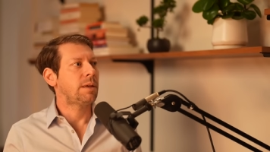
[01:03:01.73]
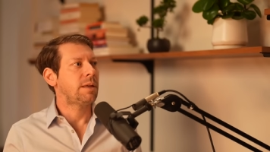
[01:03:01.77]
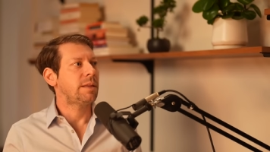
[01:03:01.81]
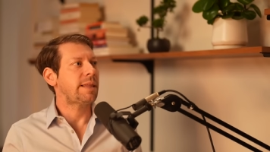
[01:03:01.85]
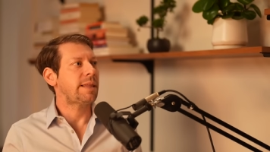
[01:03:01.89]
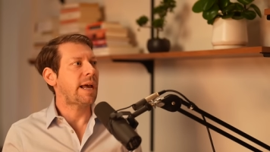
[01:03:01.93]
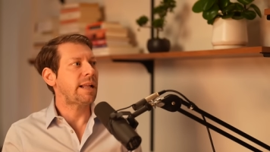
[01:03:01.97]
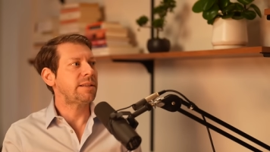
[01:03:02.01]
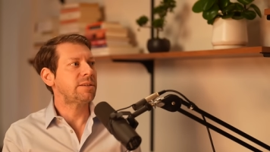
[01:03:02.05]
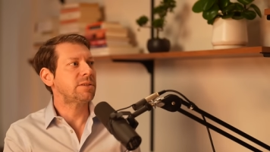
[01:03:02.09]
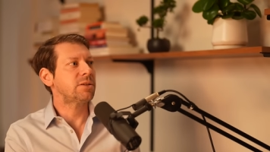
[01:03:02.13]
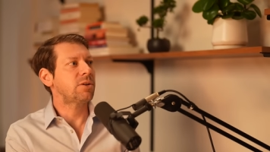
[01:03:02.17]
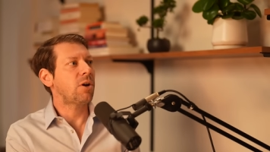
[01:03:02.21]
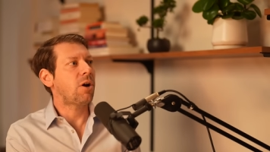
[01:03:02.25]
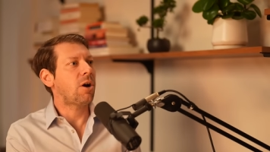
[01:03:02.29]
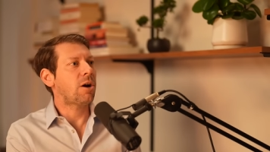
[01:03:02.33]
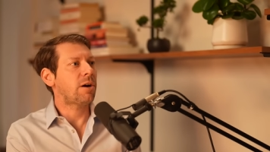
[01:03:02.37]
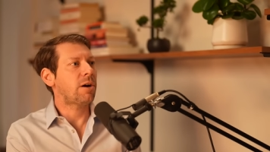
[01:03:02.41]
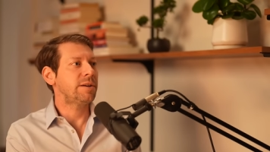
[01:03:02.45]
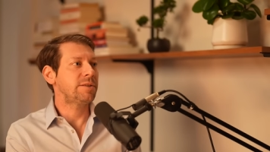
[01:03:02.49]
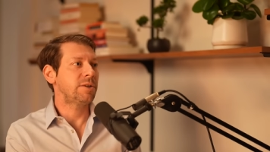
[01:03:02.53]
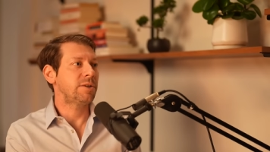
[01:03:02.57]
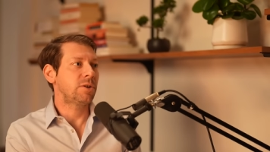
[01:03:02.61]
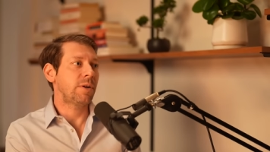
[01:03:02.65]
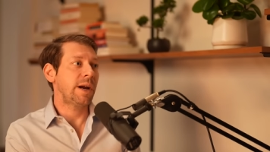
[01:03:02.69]
that
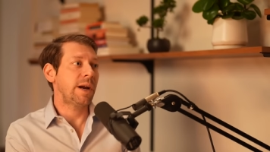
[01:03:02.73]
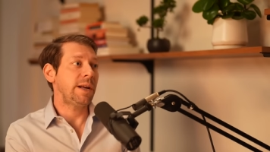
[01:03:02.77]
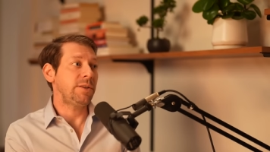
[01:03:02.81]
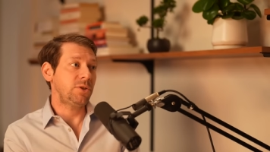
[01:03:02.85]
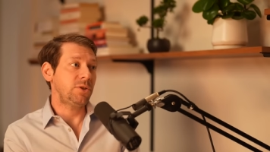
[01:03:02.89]
scar is a great